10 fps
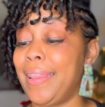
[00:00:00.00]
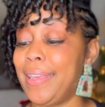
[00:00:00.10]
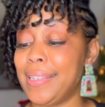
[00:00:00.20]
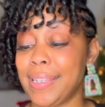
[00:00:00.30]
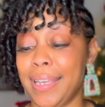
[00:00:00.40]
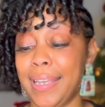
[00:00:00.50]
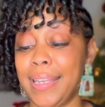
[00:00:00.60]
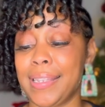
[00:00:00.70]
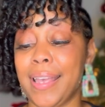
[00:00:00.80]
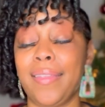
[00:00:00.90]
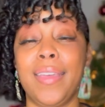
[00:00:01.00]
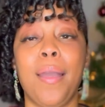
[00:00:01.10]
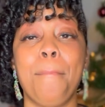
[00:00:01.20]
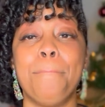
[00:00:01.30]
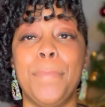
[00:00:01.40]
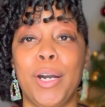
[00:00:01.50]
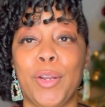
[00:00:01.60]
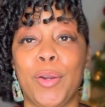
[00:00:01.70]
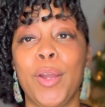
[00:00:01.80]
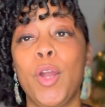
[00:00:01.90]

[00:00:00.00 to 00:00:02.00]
This is the Butter